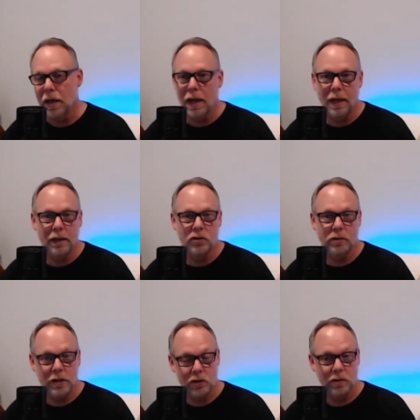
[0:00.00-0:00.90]
a
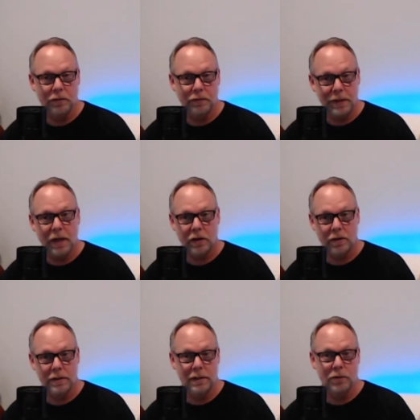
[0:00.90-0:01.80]
traditional fiat
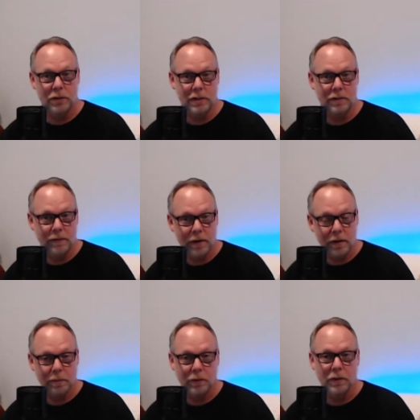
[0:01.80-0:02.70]
currency, which is
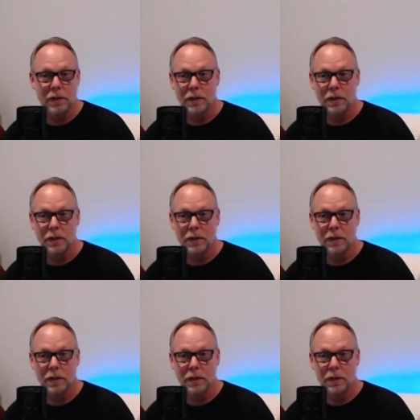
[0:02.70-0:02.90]
variable.